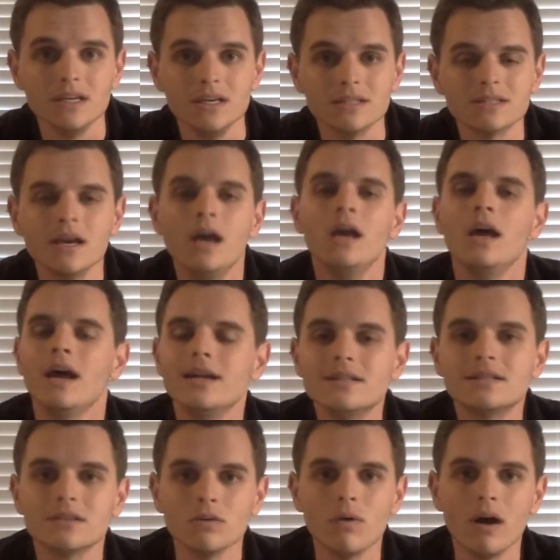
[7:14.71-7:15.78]
east, and
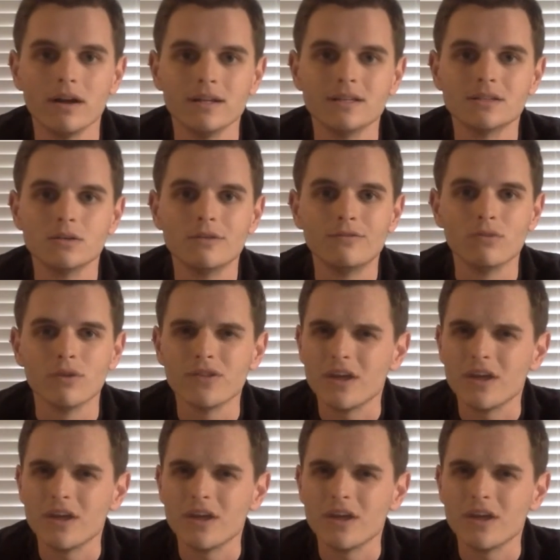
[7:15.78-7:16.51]
so on and so forth.